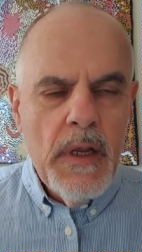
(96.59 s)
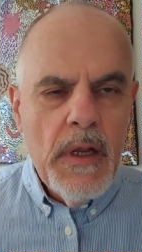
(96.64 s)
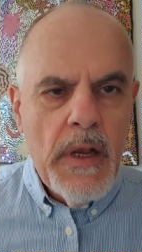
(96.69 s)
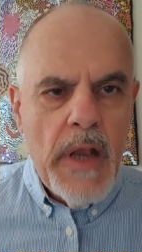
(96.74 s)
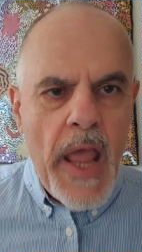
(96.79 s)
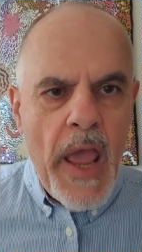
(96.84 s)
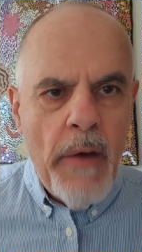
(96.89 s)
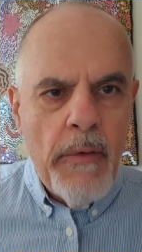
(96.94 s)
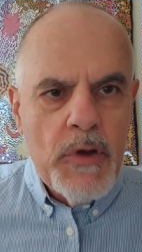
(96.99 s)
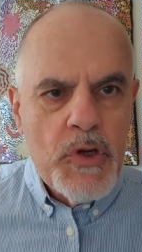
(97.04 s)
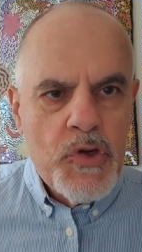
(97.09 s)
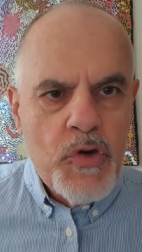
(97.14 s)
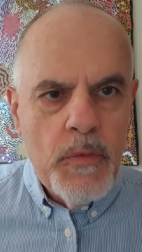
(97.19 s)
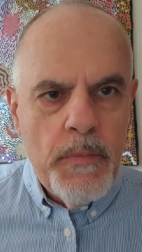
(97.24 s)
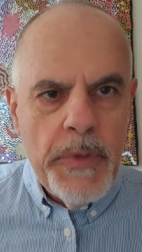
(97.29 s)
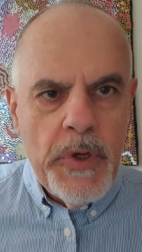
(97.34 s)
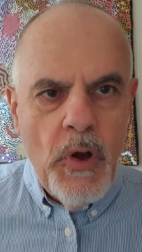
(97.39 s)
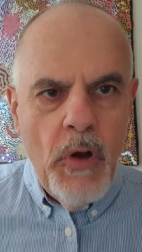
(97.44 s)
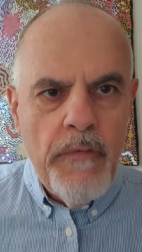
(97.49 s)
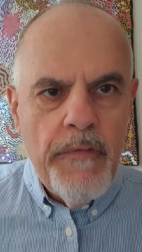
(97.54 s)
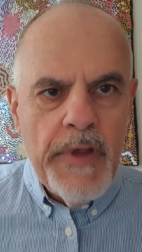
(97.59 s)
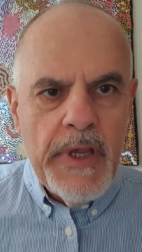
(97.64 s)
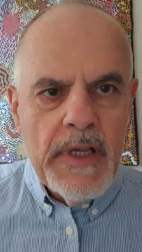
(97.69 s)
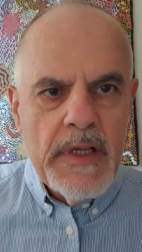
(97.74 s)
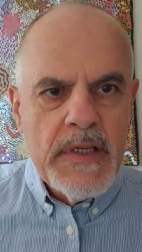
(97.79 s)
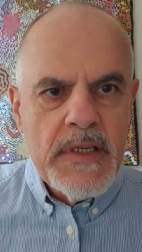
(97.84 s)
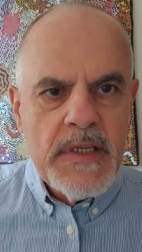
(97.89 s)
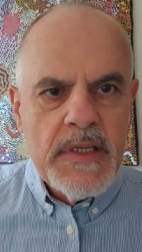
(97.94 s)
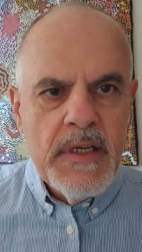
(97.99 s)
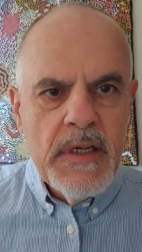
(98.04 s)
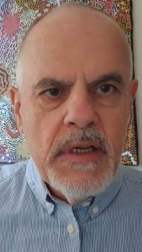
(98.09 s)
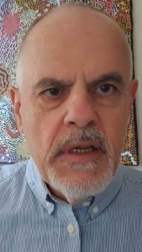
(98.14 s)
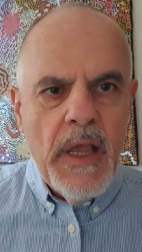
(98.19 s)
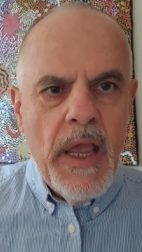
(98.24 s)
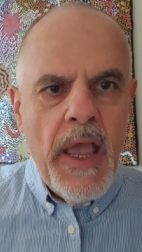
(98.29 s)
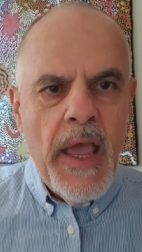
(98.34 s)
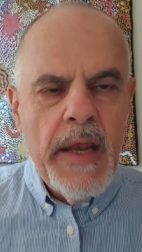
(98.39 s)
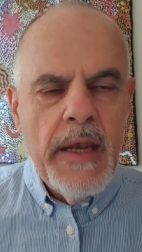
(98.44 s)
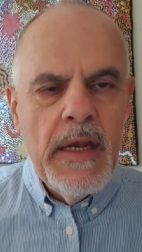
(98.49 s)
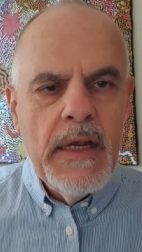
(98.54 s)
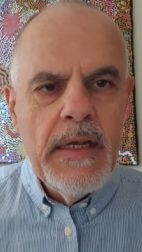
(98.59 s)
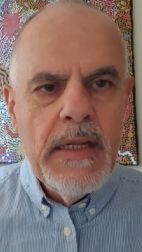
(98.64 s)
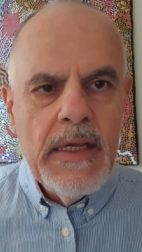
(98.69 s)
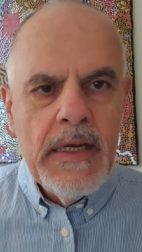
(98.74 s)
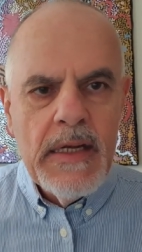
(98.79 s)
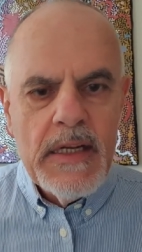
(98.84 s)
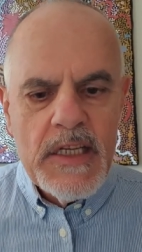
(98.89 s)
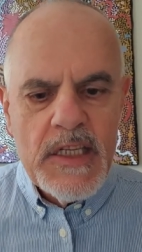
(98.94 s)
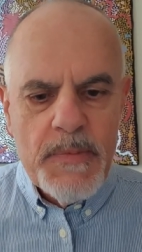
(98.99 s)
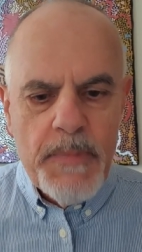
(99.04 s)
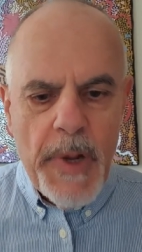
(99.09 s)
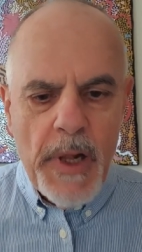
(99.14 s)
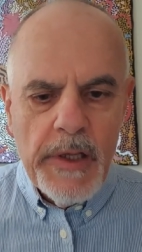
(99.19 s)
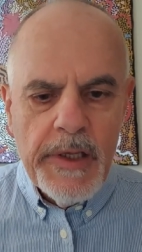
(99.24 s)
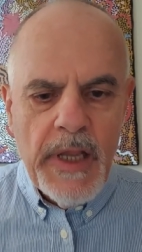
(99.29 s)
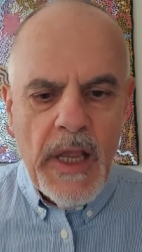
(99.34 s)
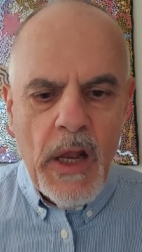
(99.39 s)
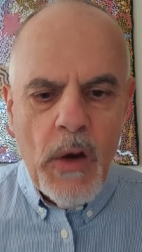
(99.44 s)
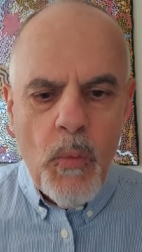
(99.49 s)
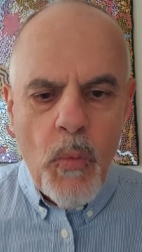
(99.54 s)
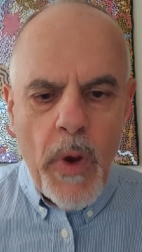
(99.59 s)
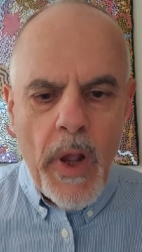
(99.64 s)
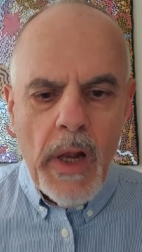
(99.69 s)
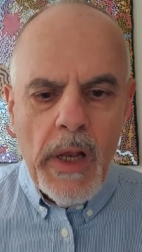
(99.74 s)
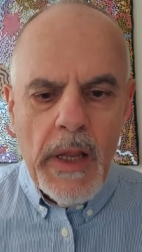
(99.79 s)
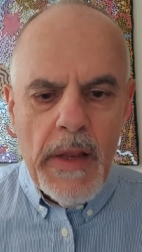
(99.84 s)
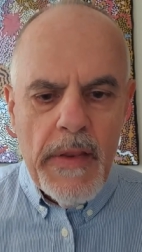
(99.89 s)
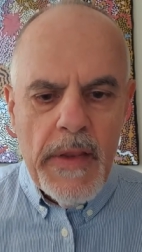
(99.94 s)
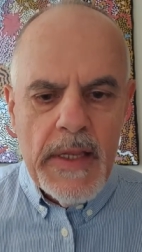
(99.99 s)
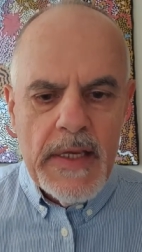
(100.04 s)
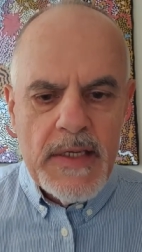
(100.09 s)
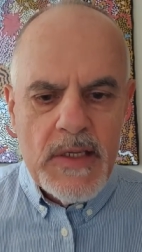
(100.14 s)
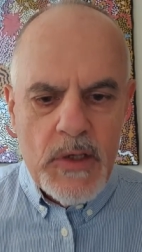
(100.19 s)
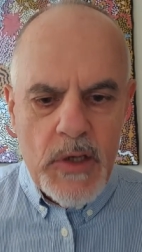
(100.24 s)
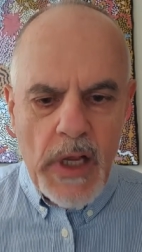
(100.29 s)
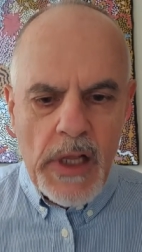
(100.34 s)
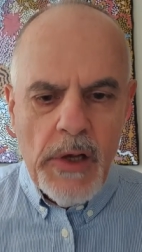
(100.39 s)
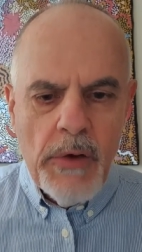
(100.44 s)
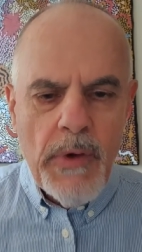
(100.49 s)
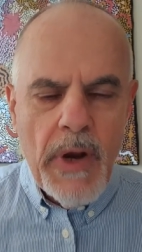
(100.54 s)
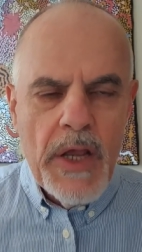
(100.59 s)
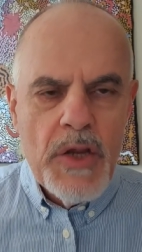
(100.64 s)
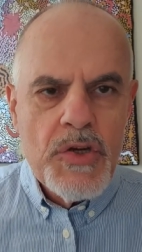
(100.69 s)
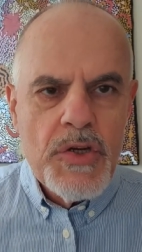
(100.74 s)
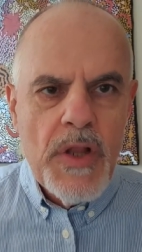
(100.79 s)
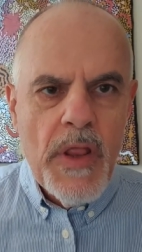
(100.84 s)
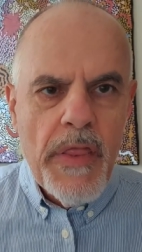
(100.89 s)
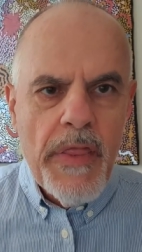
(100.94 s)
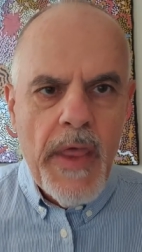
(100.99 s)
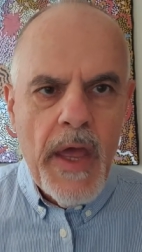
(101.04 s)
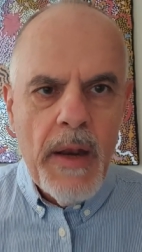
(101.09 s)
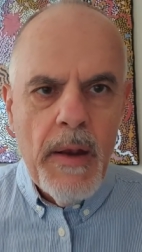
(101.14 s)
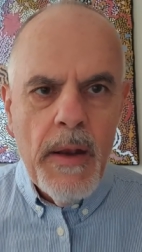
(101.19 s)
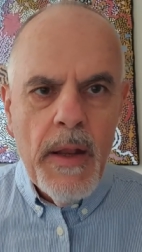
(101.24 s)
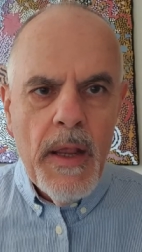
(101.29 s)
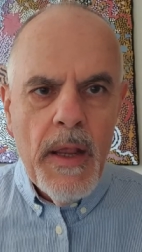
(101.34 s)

Now, it should be obvious and indeed it's spelt out well in this declaration that